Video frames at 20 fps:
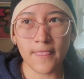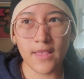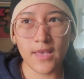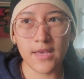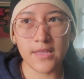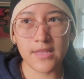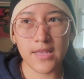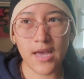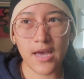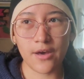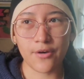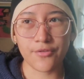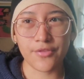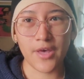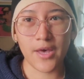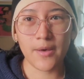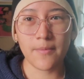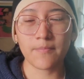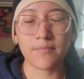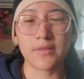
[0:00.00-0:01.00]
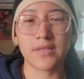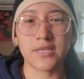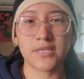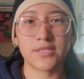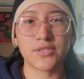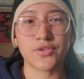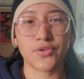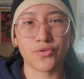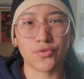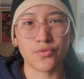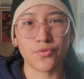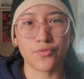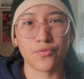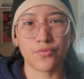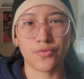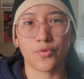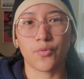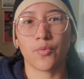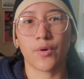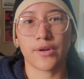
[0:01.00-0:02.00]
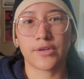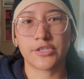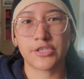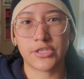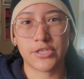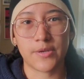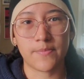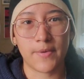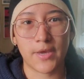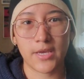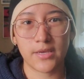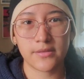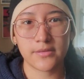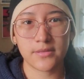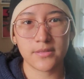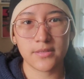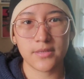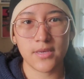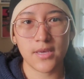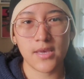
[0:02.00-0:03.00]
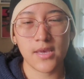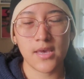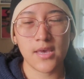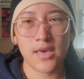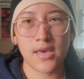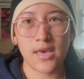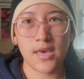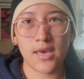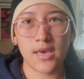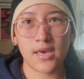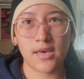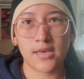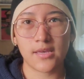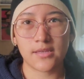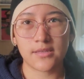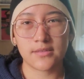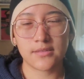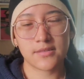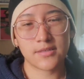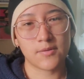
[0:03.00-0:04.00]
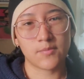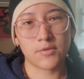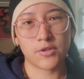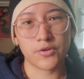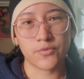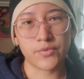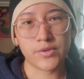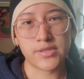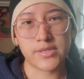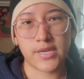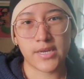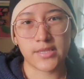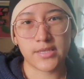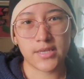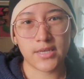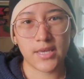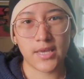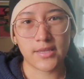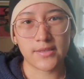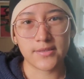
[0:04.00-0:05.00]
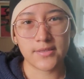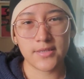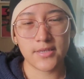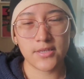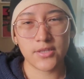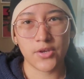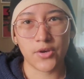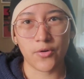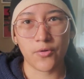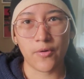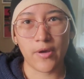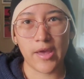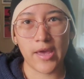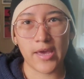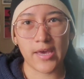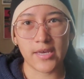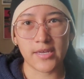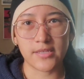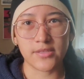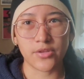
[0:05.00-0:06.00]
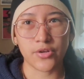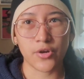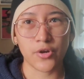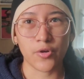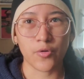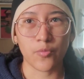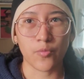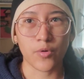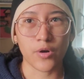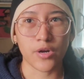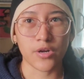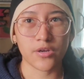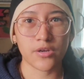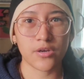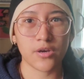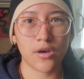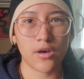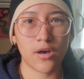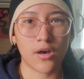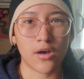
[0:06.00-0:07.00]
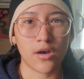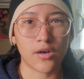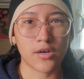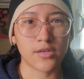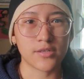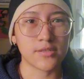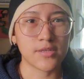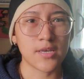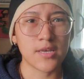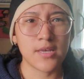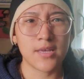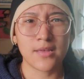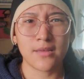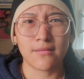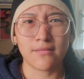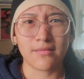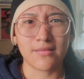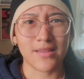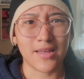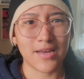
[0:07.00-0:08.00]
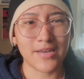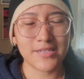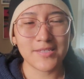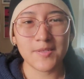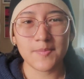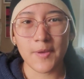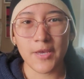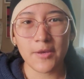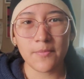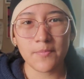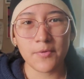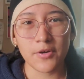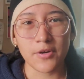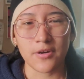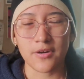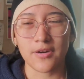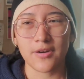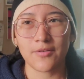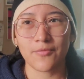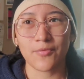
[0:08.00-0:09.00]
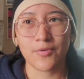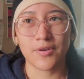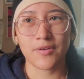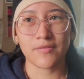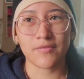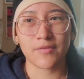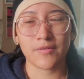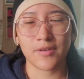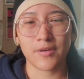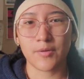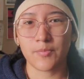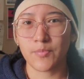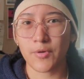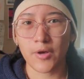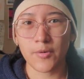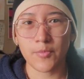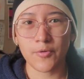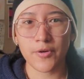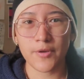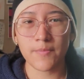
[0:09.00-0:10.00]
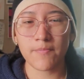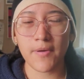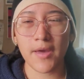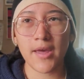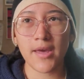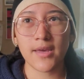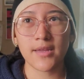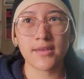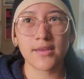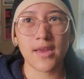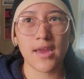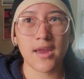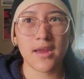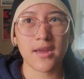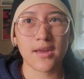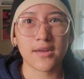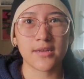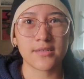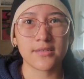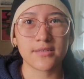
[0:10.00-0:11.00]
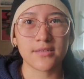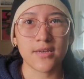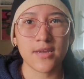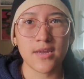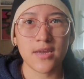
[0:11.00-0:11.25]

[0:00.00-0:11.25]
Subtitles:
and how that bleeds through the work she makes. And similar with Danny Cancino and her work on lined paper with a ballpoint pen and